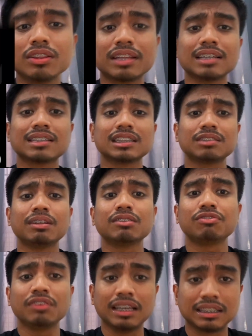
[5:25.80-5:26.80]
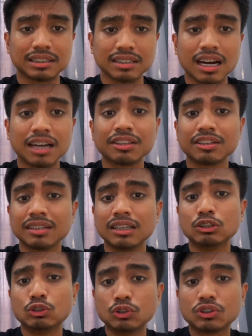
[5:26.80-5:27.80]
the assessment fees under the
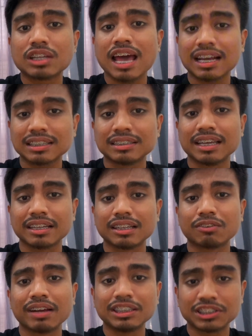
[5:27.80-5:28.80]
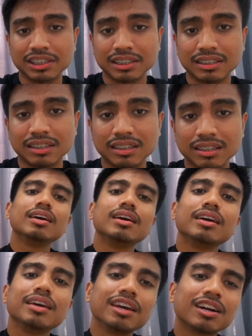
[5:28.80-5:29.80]
new tax declaration.
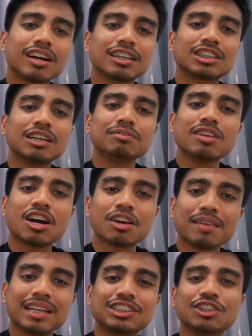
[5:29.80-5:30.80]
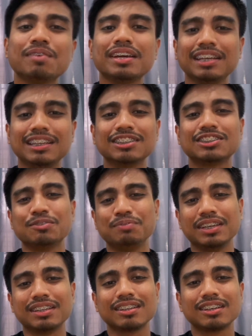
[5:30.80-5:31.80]
Here are some documents you may need to
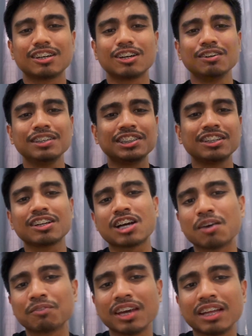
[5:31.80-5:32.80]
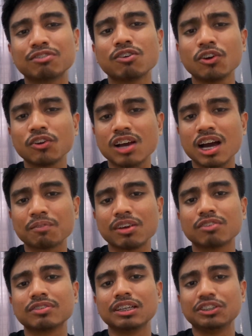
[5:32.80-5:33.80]
submit: original copy and photocopy
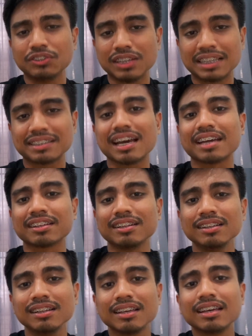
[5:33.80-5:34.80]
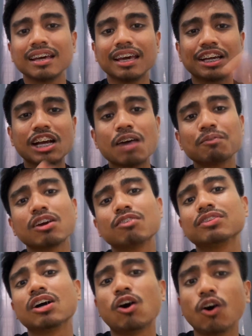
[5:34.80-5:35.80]
of the new land title, a copy of
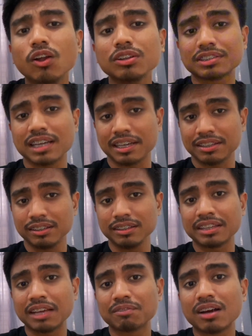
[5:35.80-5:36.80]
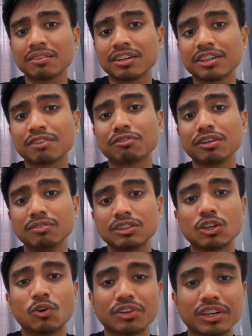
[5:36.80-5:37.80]
the old title named under the previous
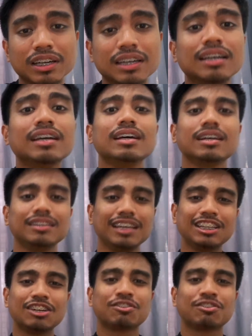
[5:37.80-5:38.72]
owner, deed of